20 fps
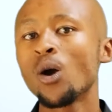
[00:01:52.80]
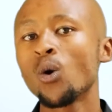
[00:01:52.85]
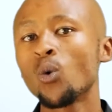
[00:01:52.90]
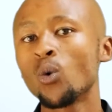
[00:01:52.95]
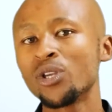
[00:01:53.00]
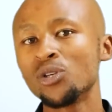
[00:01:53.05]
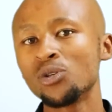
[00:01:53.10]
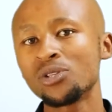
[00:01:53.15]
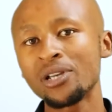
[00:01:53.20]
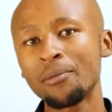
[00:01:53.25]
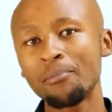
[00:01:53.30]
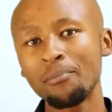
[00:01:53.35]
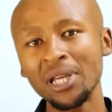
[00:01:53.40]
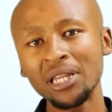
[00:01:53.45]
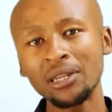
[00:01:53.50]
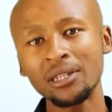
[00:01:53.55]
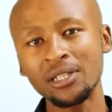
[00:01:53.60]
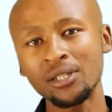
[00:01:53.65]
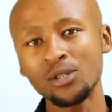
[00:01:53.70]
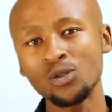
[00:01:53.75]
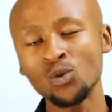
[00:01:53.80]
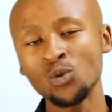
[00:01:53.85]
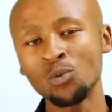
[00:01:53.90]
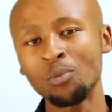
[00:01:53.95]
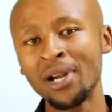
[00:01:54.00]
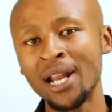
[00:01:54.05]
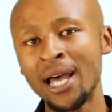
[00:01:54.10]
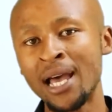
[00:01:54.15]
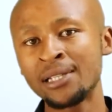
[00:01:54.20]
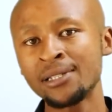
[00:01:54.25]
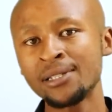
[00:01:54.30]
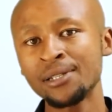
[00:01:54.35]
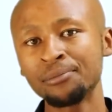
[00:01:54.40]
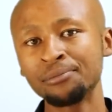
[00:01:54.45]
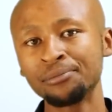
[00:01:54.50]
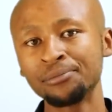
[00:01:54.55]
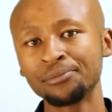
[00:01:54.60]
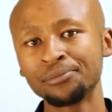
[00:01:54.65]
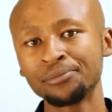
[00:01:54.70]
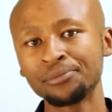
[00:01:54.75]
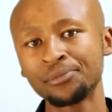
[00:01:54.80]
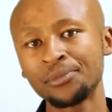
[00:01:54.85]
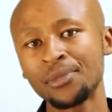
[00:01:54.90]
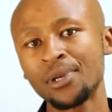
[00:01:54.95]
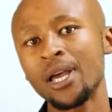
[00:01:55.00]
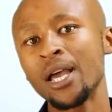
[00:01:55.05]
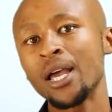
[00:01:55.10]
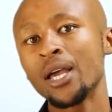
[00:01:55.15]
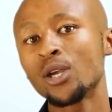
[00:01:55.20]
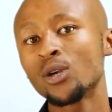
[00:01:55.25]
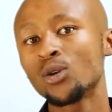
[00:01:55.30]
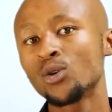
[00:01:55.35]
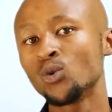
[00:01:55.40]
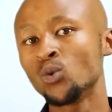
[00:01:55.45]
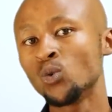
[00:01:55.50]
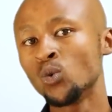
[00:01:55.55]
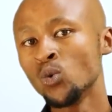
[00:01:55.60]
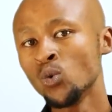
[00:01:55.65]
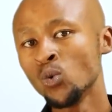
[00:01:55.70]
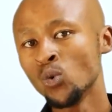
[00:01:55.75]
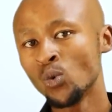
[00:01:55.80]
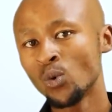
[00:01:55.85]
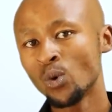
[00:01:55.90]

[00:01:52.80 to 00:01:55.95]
when you submit these 2 plans, you,